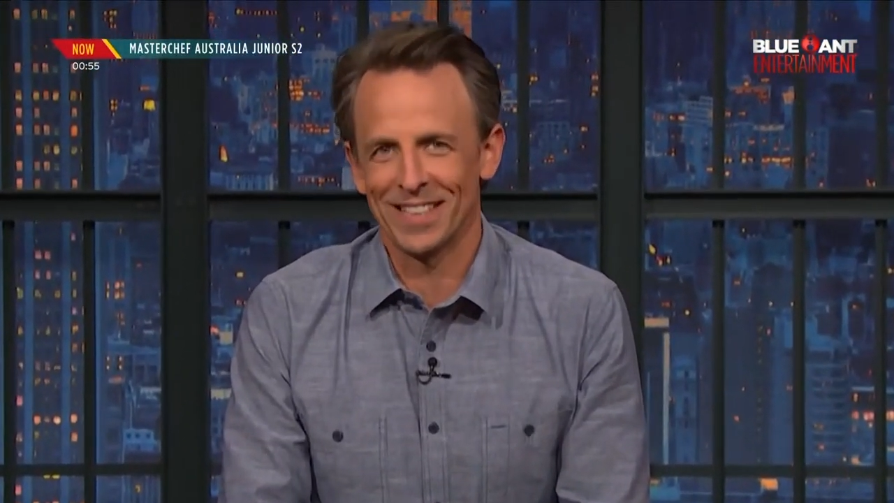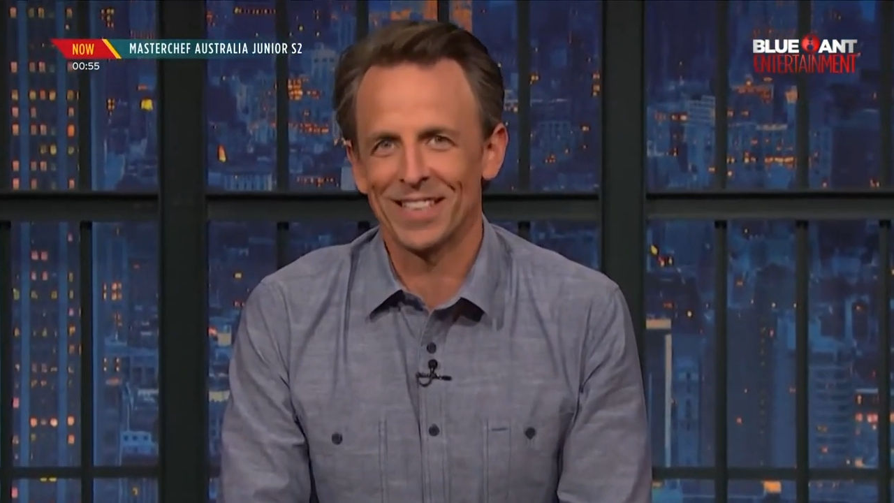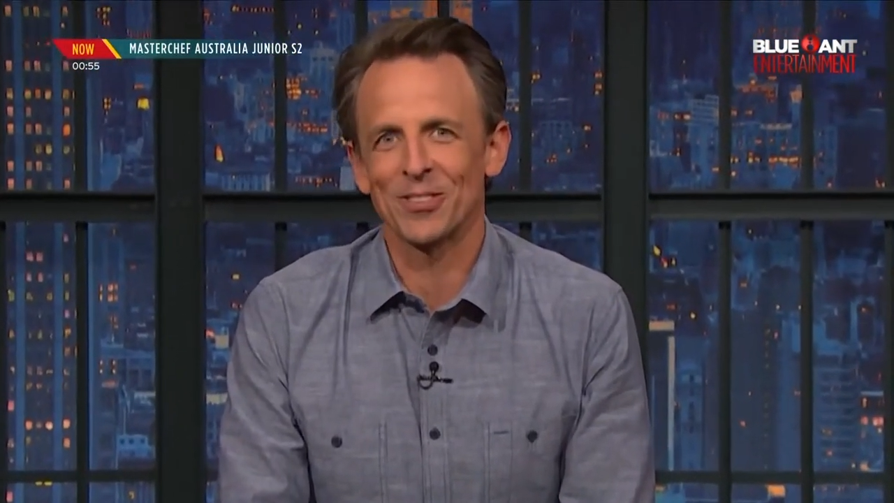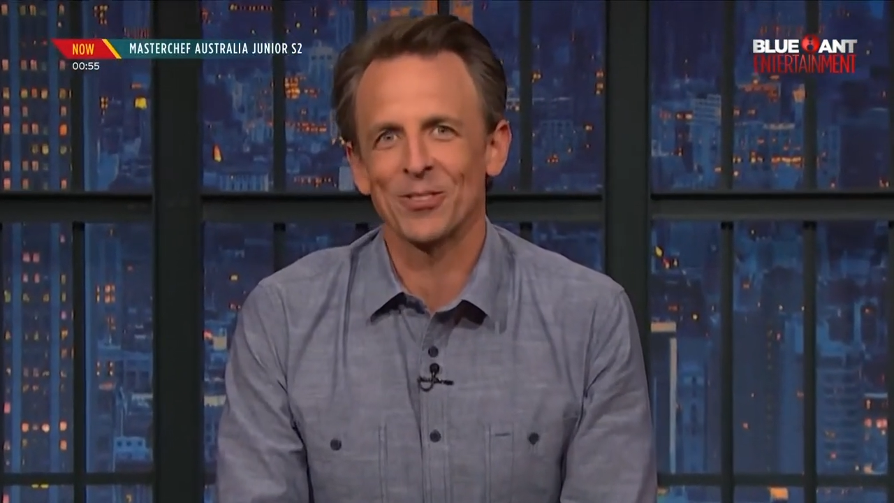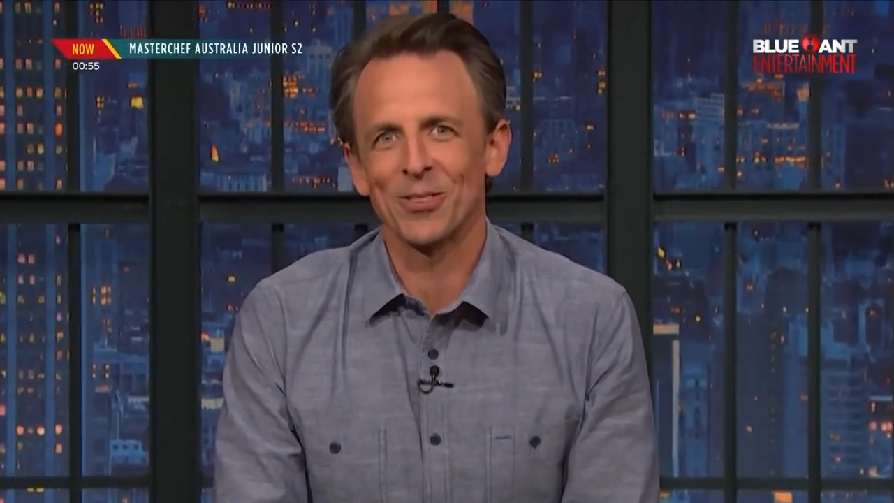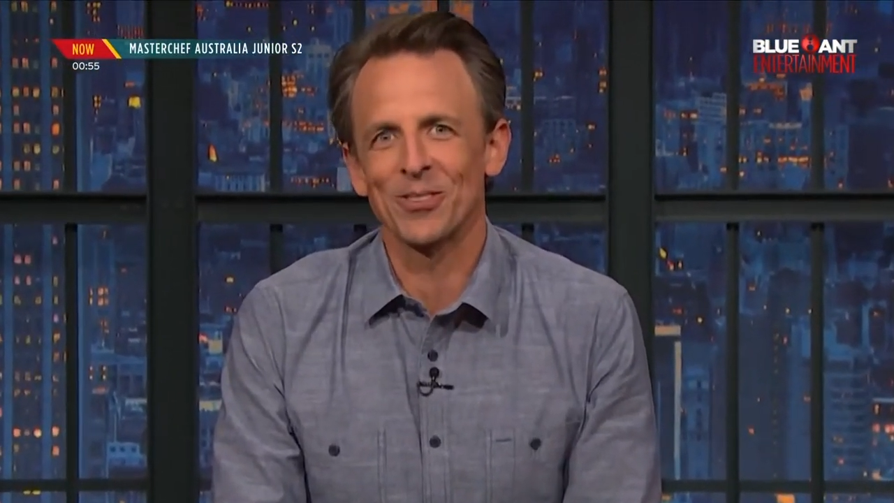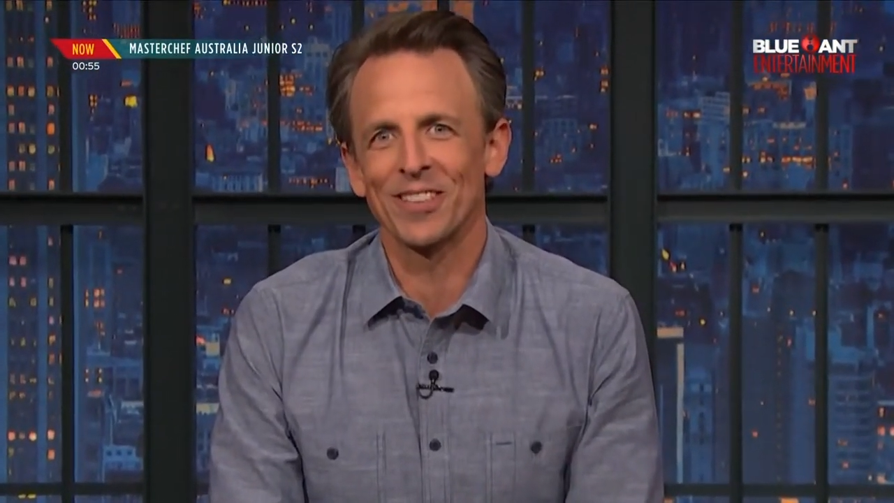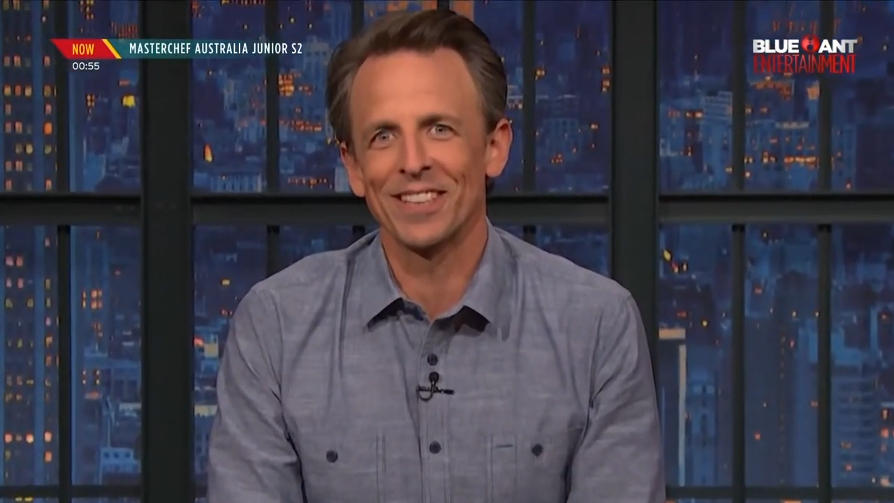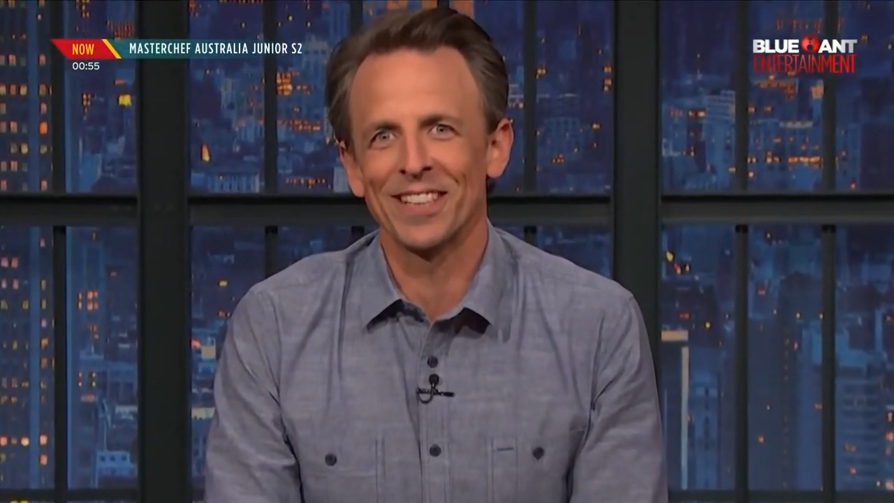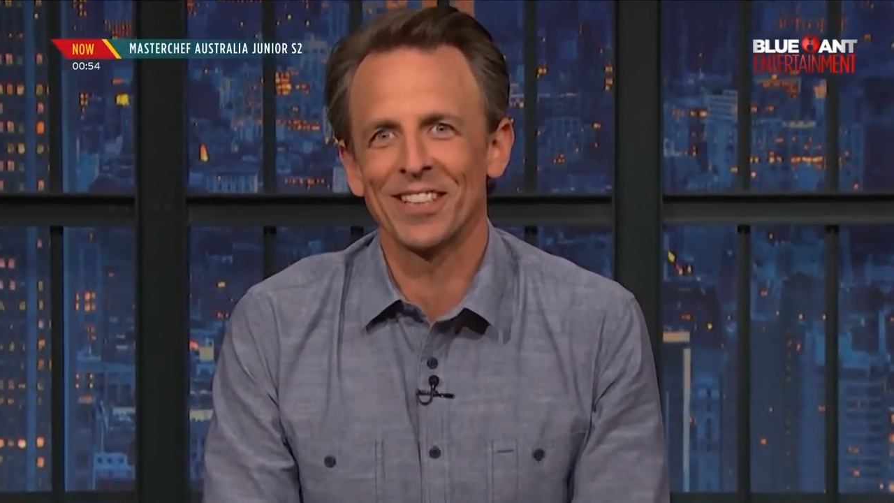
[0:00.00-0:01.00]
That is so
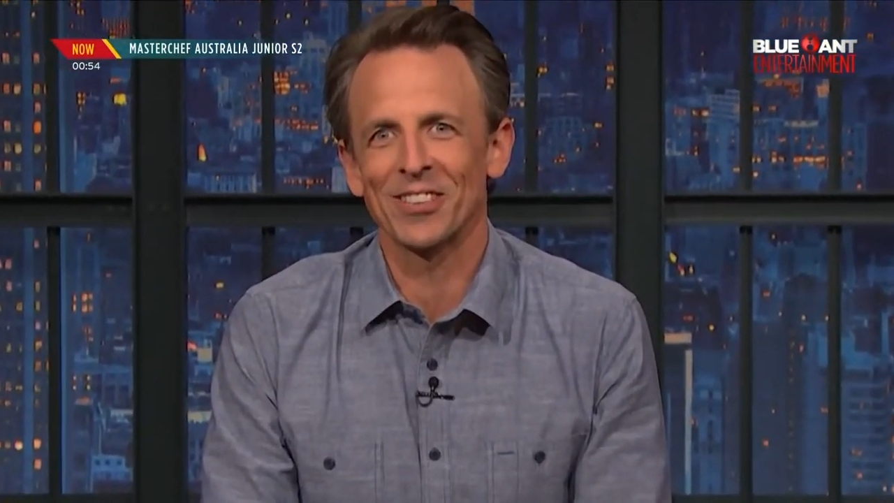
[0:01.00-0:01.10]
good to hear.